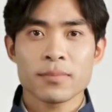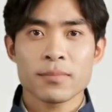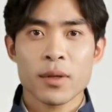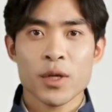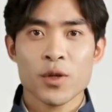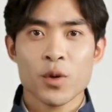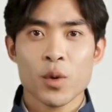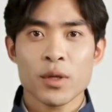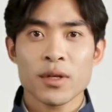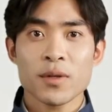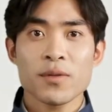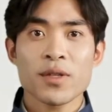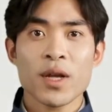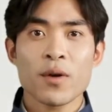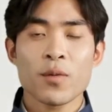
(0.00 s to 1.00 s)
The choice
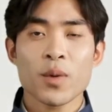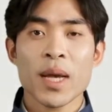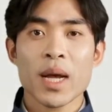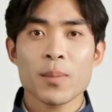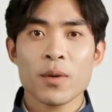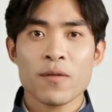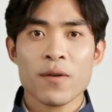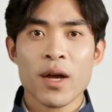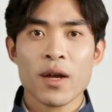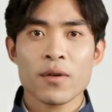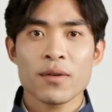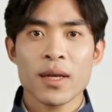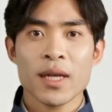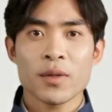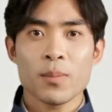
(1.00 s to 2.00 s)
of servo
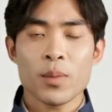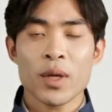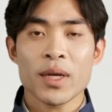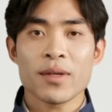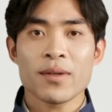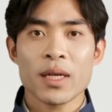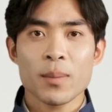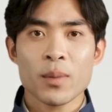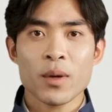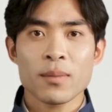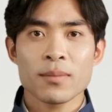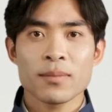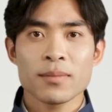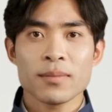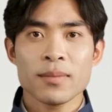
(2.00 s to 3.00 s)
amplifiers is pretty simple.
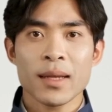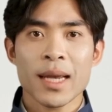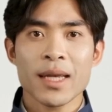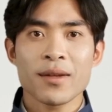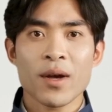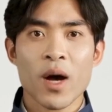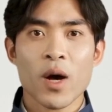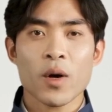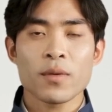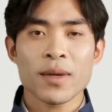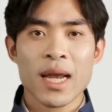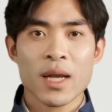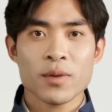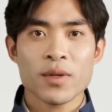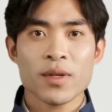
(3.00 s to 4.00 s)
It's all
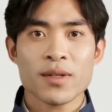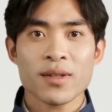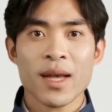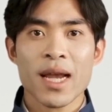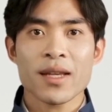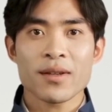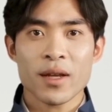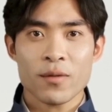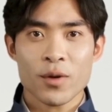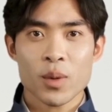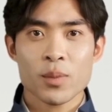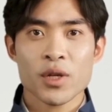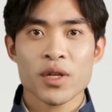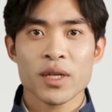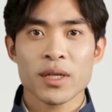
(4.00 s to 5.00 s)
down to the size of your
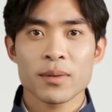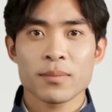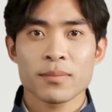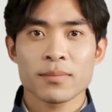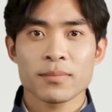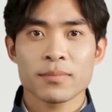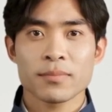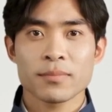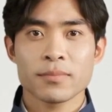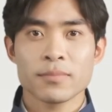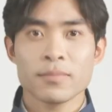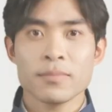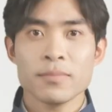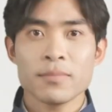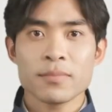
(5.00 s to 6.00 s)
machine.
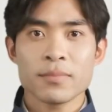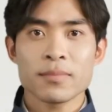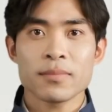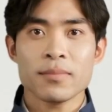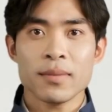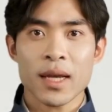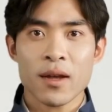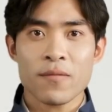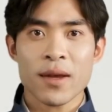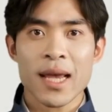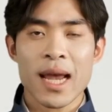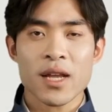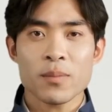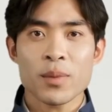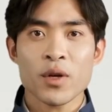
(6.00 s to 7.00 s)
If it
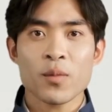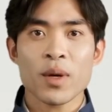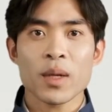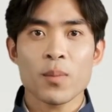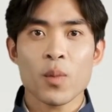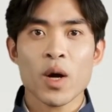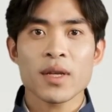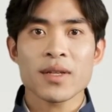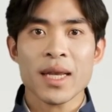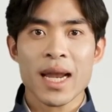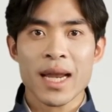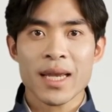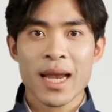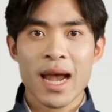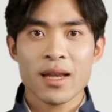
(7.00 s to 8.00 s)
has between 1 to
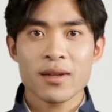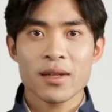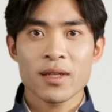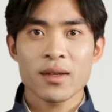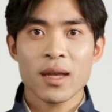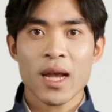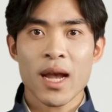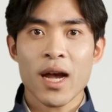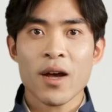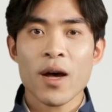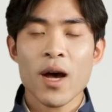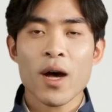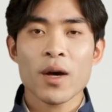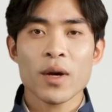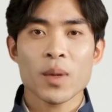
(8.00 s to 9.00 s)
8 axes, our
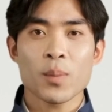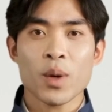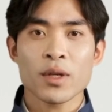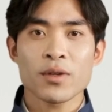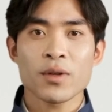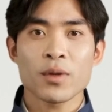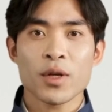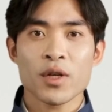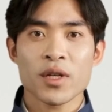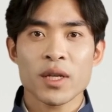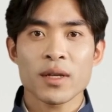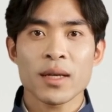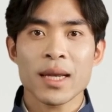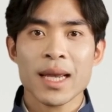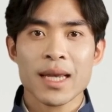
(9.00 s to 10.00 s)
all-in-one
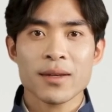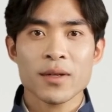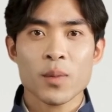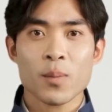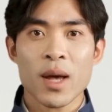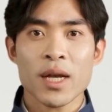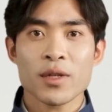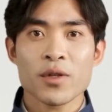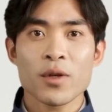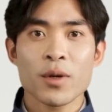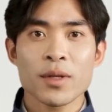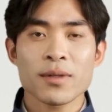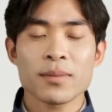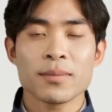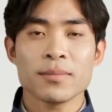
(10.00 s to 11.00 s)
solution is the right
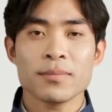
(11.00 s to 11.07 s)
choice.